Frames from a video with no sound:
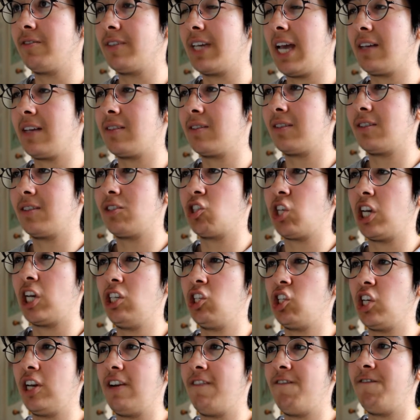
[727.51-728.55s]
of gas
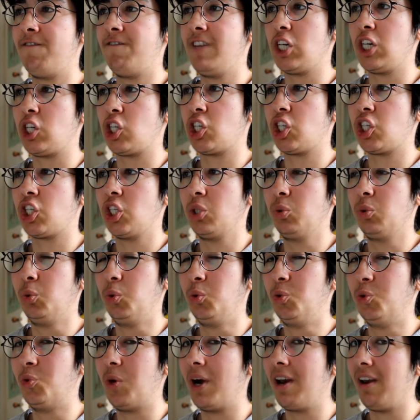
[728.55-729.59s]
exchange in fish.
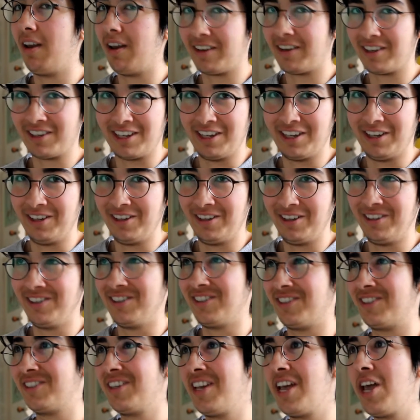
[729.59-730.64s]
Ooh, I like
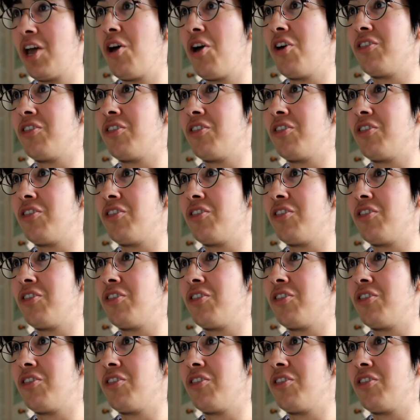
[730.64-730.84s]
gills.